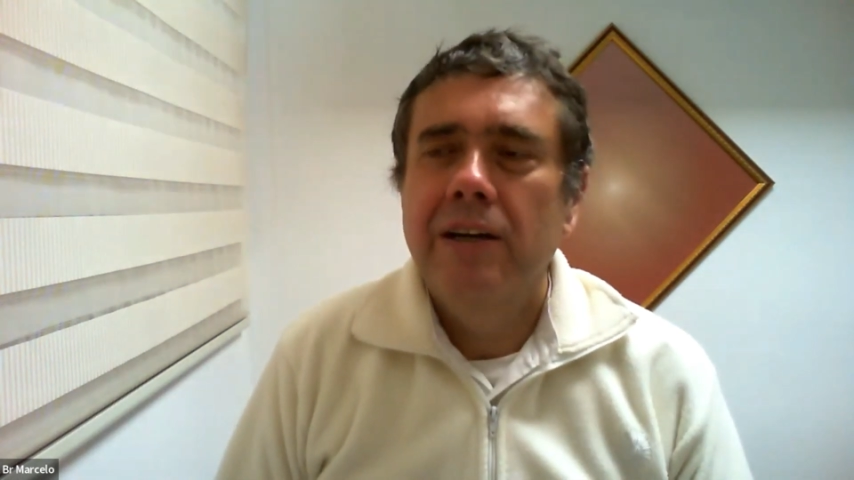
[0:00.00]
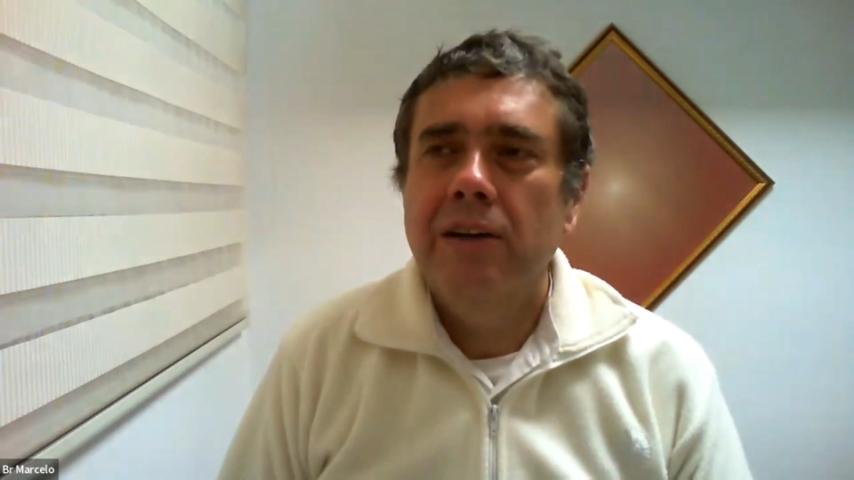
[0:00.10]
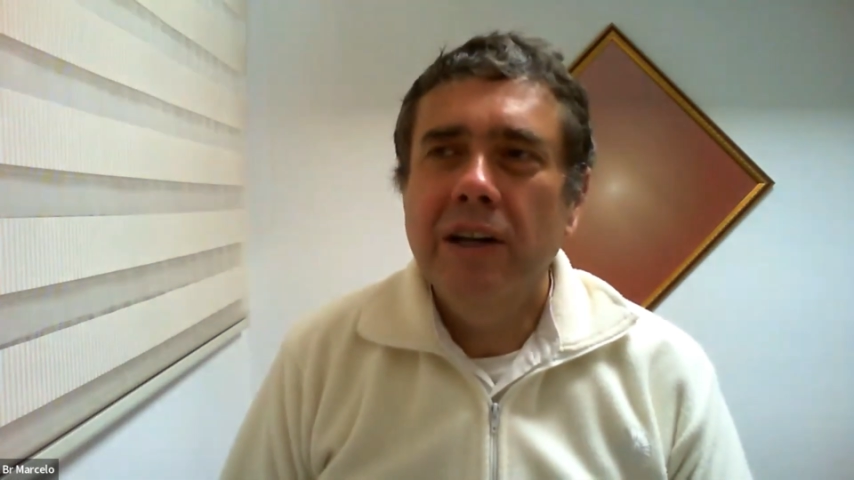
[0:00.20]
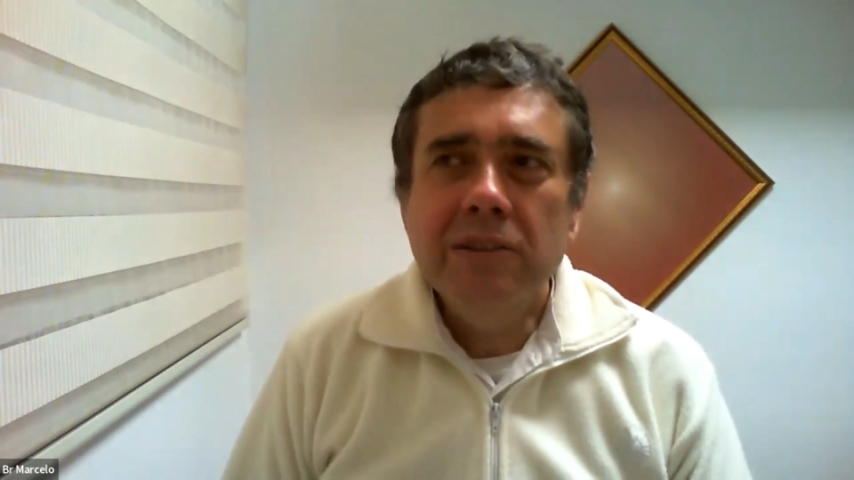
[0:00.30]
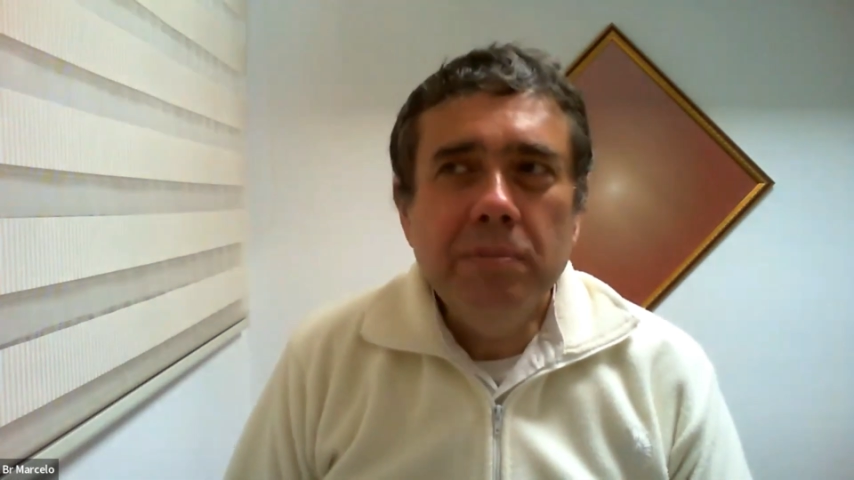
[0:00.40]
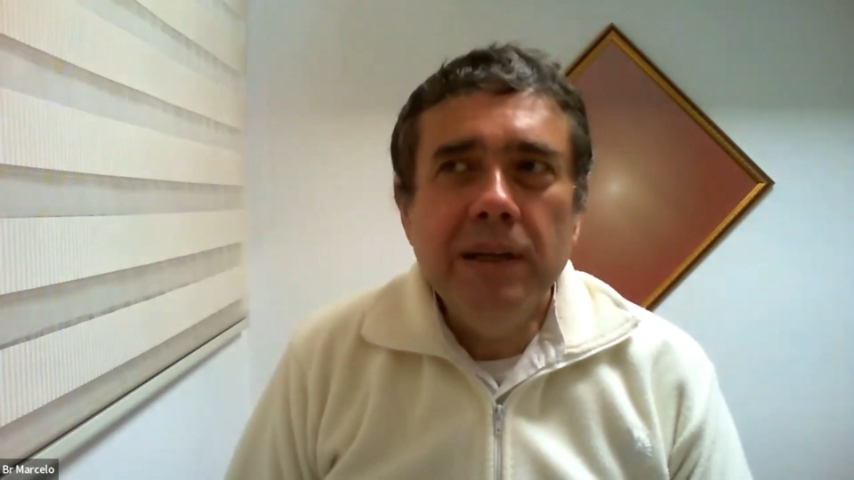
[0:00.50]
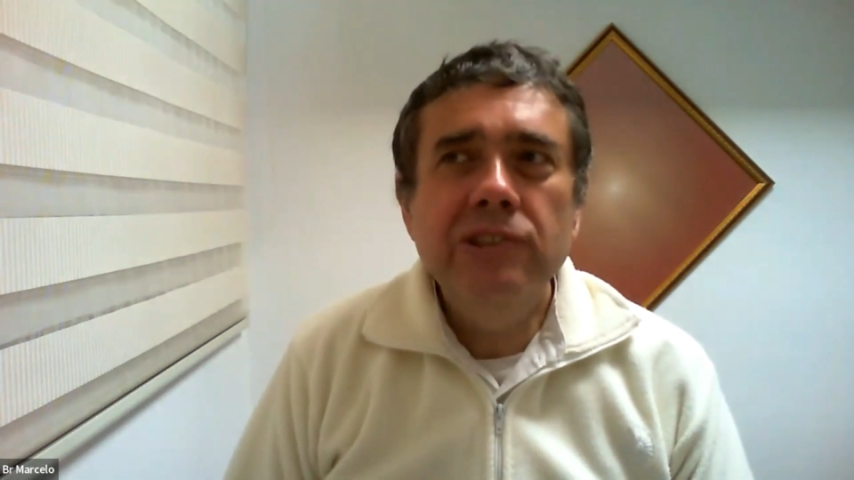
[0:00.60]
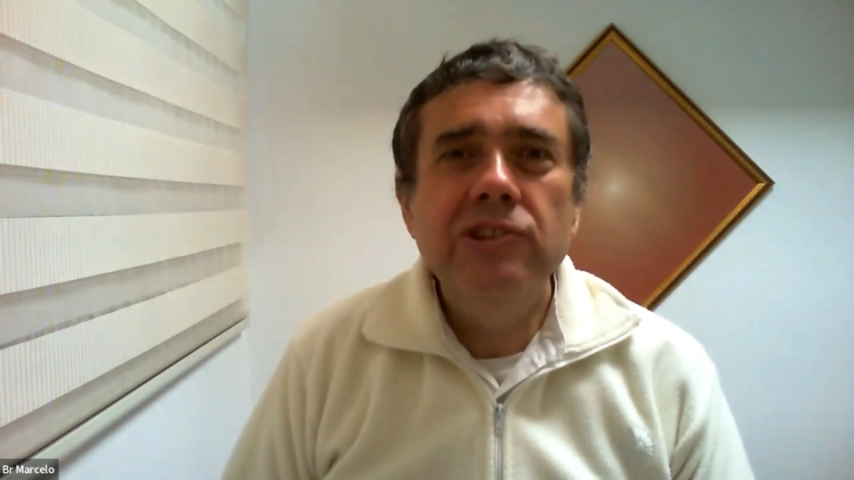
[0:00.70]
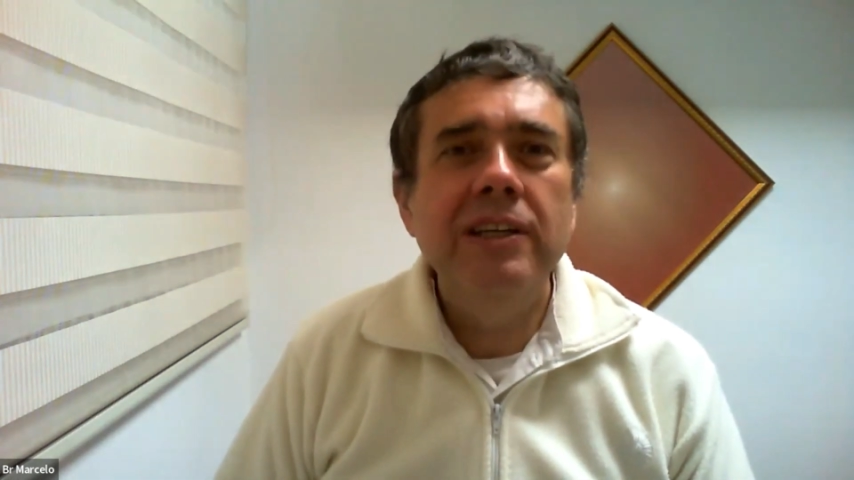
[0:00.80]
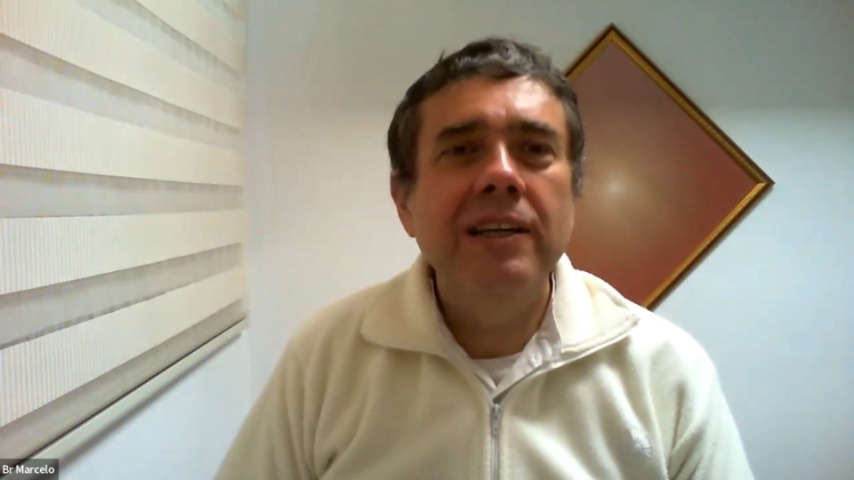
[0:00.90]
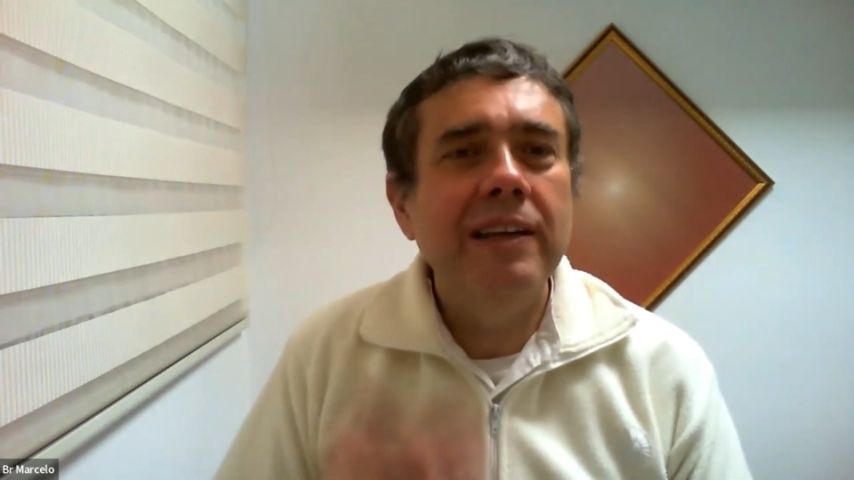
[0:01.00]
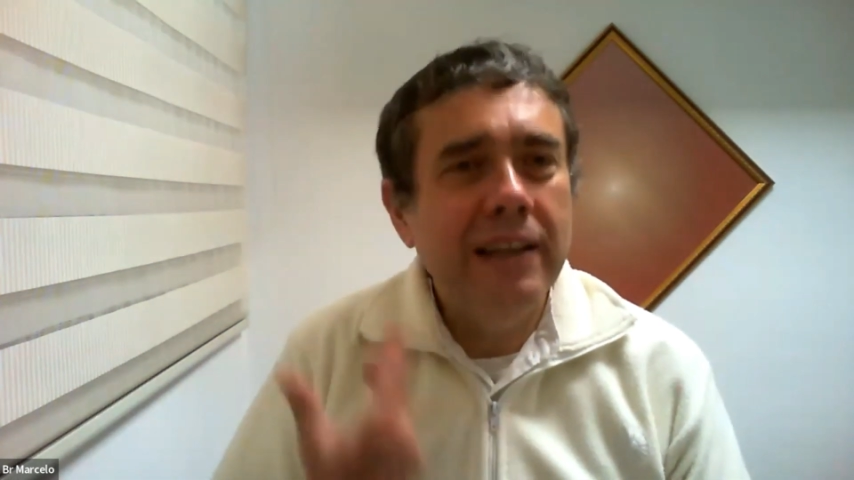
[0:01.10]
Not much in